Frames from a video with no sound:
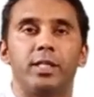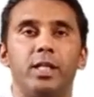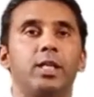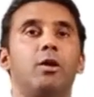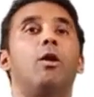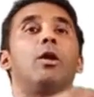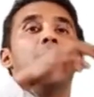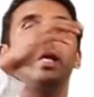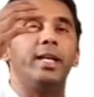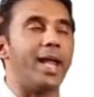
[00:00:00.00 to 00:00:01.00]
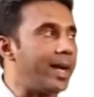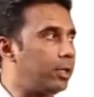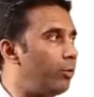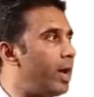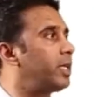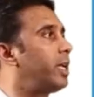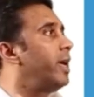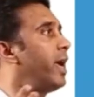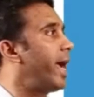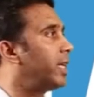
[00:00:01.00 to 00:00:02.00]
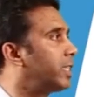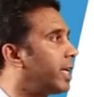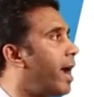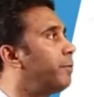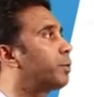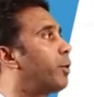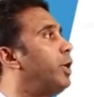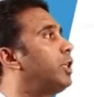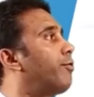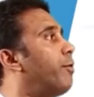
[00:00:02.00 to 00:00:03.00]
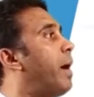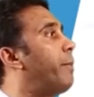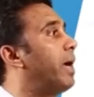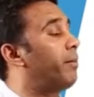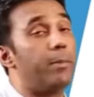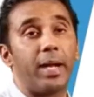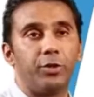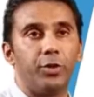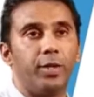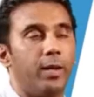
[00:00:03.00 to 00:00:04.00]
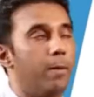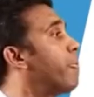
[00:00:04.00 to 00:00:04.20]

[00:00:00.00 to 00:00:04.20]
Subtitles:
These are all inactivating enzymes produced by bacteria.